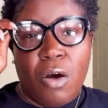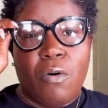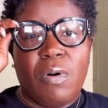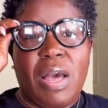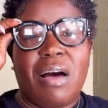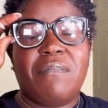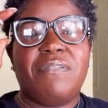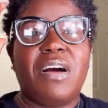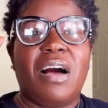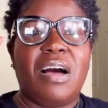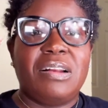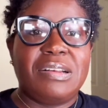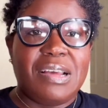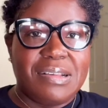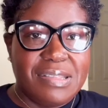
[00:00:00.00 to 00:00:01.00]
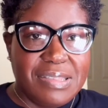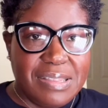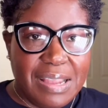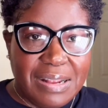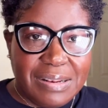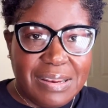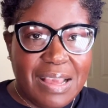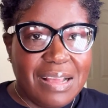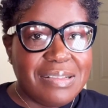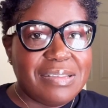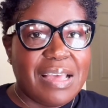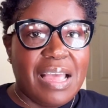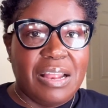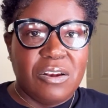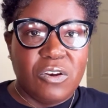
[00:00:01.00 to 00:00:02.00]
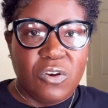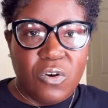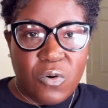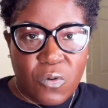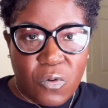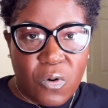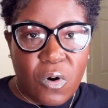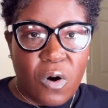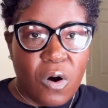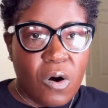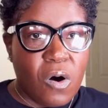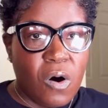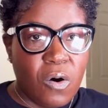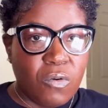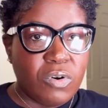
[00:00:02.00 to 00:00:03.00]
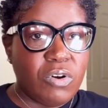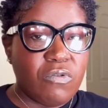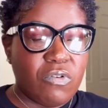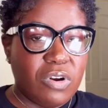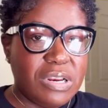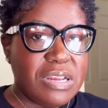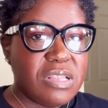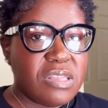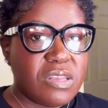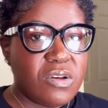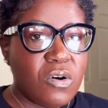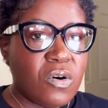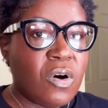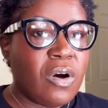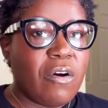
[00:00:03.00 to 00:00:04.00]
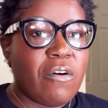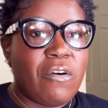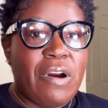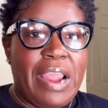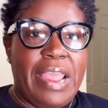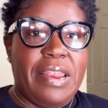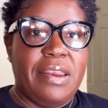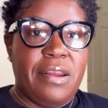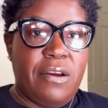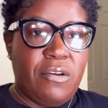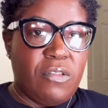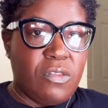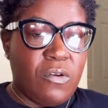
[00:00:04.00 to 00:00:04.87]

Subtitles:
We have to understand that and know how the runnings go right there.